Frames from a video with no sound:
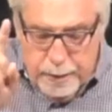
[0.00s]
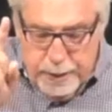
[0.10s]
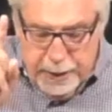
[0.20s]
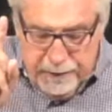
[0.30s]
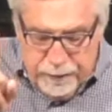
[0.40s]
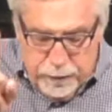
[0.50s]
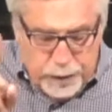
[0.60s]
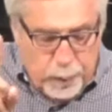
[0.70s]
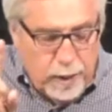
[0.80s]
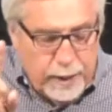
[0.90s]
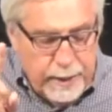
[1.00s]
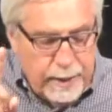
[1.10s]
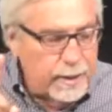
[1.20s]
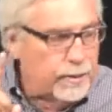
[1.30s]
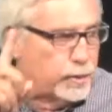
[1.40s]
In verse 1,
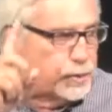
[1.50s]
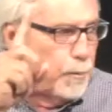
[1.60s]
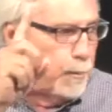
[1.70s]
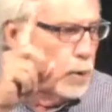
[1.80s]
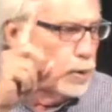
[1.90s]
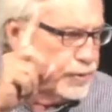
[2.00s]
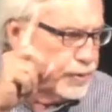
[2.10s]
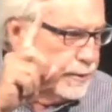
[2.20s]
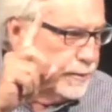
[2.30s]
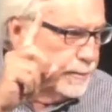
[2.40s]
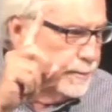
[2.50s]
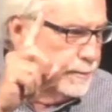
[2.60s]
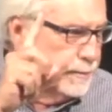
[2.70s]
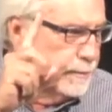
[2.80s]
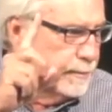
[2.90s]
there's a person
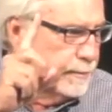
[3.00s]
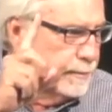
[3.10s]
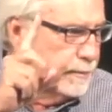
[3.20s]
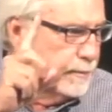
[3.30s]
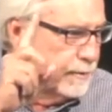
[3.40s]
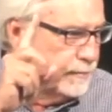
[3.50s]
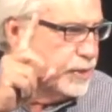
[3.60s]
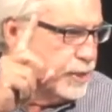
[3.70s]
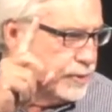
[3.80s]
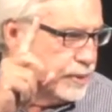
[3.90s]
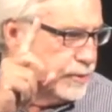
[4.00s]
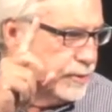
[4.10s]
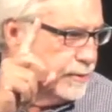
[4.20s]
of Jesus.